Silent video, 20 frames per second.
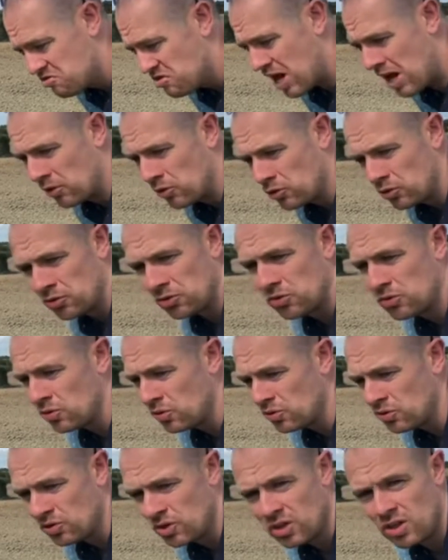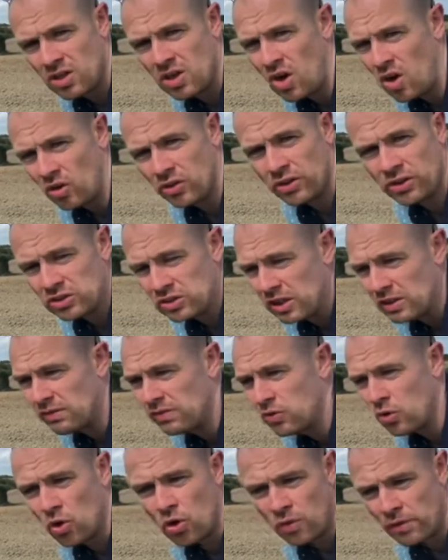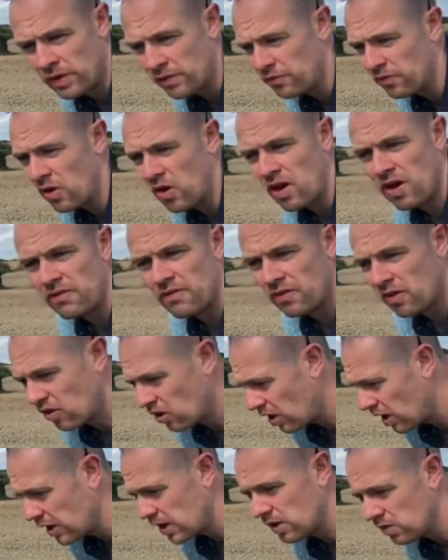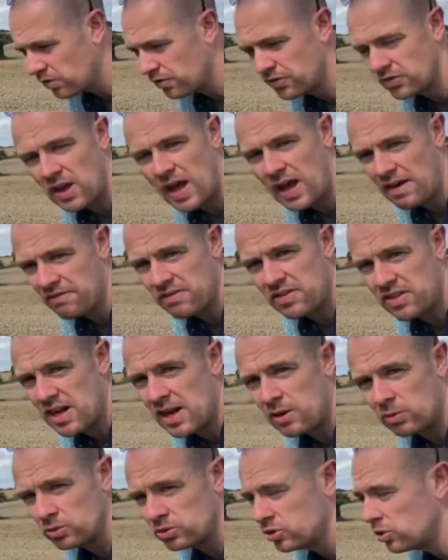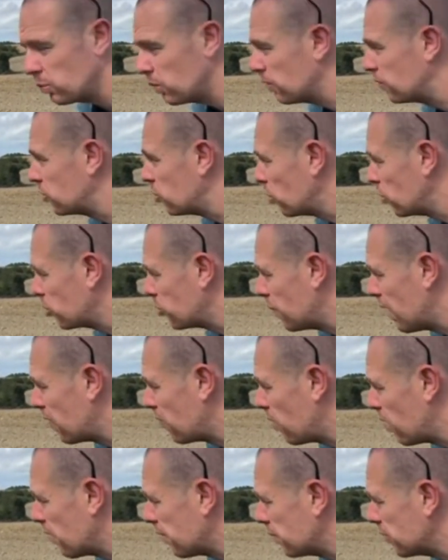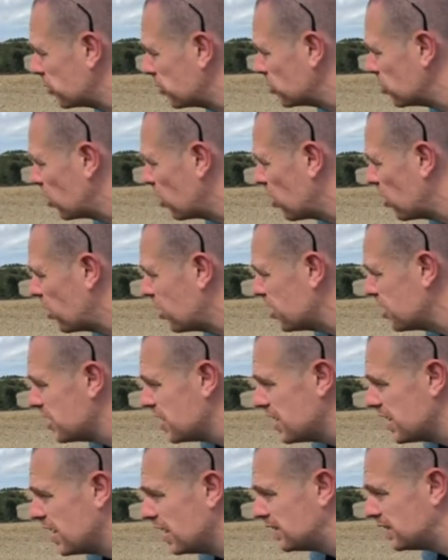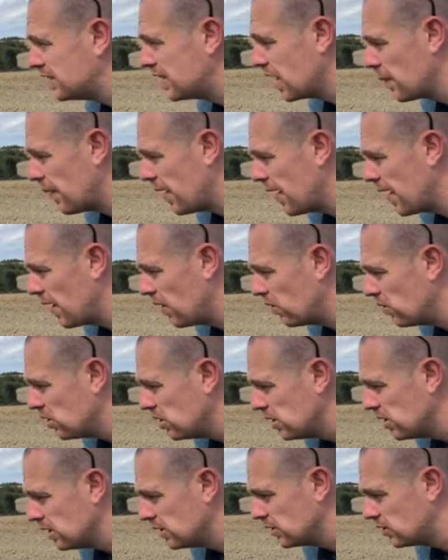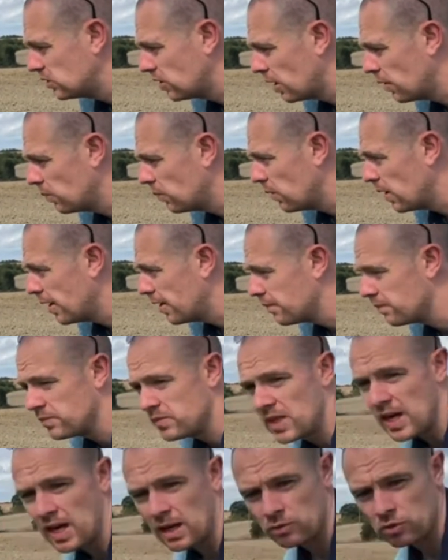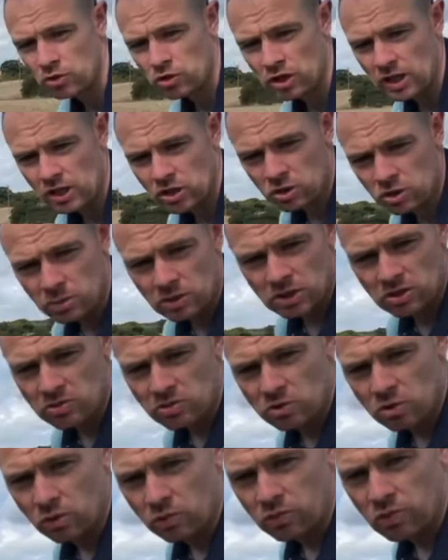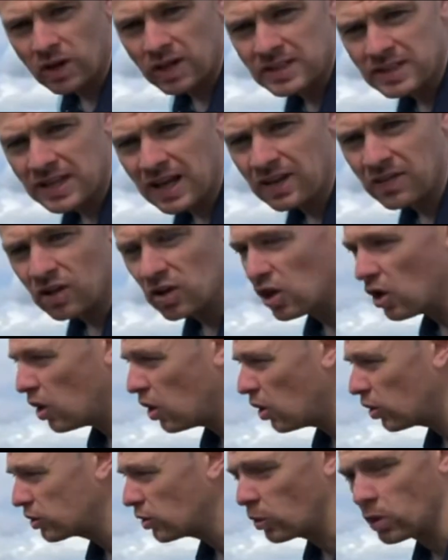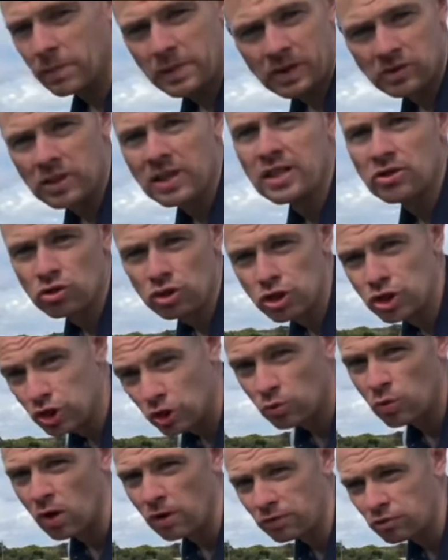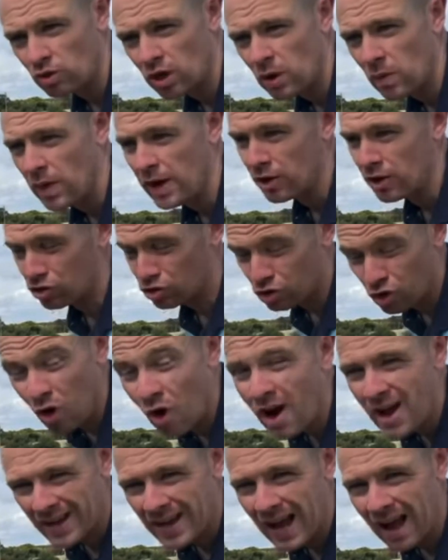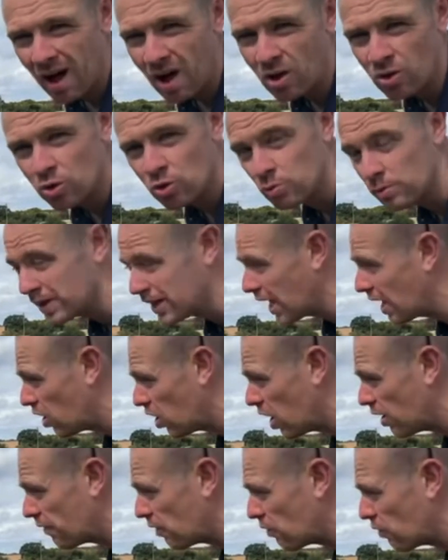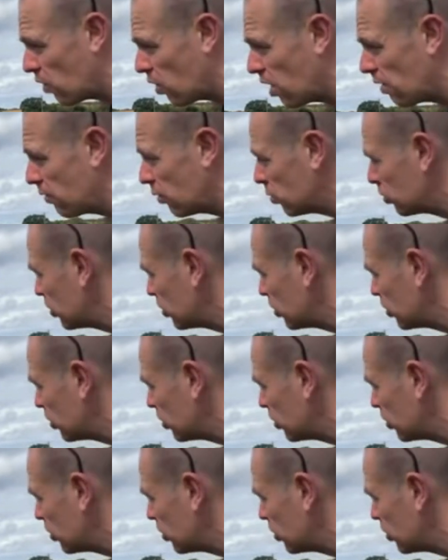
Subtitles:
Dan, the Thunder, Honesty, Fury, Firefly, everything else that we talked about right from the start is still about. So yeah, I'm just going to get some of this stuff ready to get in the car. I want to be able to literally shoot off straight away and try and get home and get live arrival.